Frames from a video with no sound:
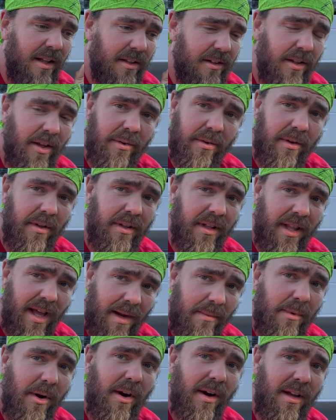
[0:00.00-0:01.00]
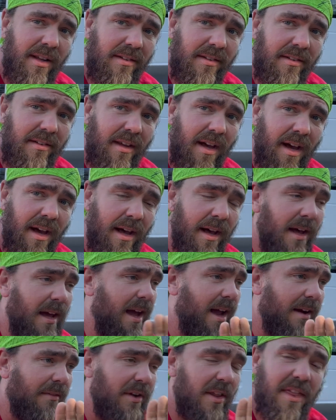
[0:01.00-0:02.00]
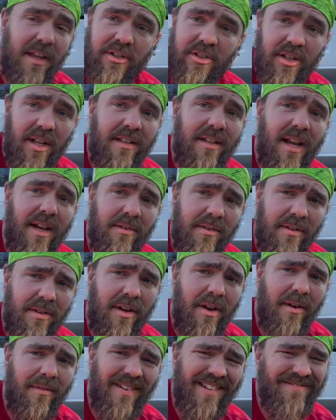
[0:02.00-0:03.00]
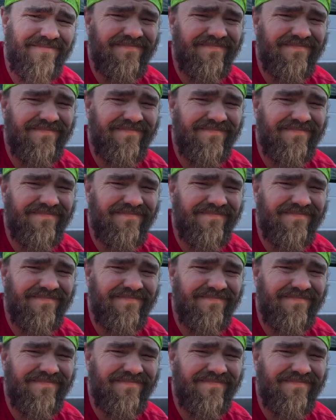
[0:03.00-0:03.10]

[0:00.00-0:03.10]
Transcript: local libraries, everything shut down due to COVID.